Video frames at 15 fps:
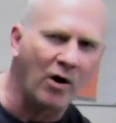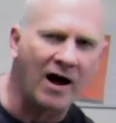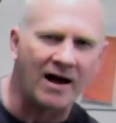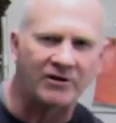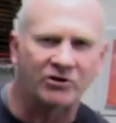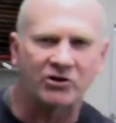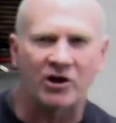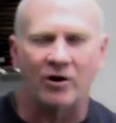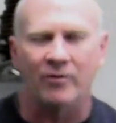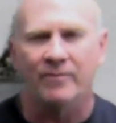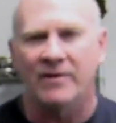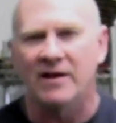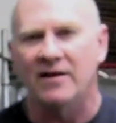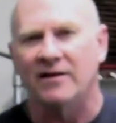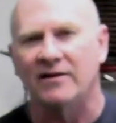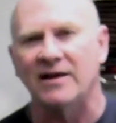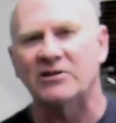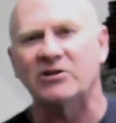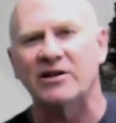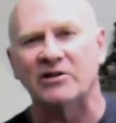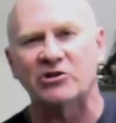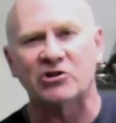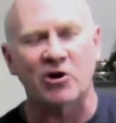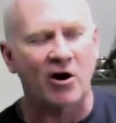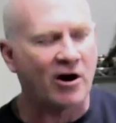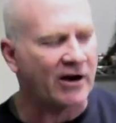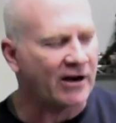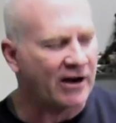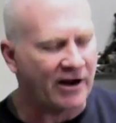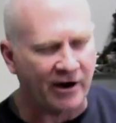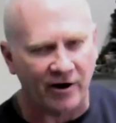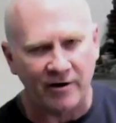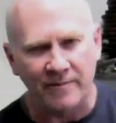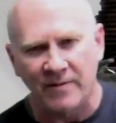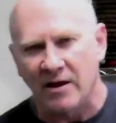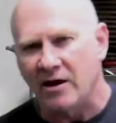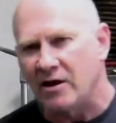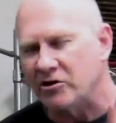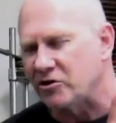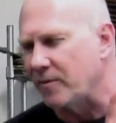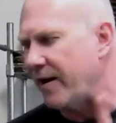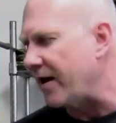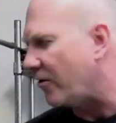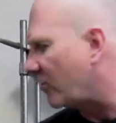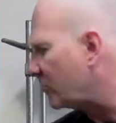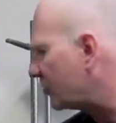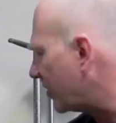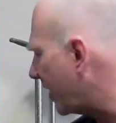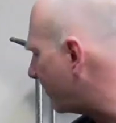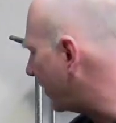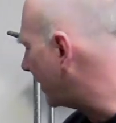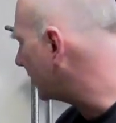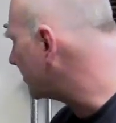wine. So let's get started here. To make our salmon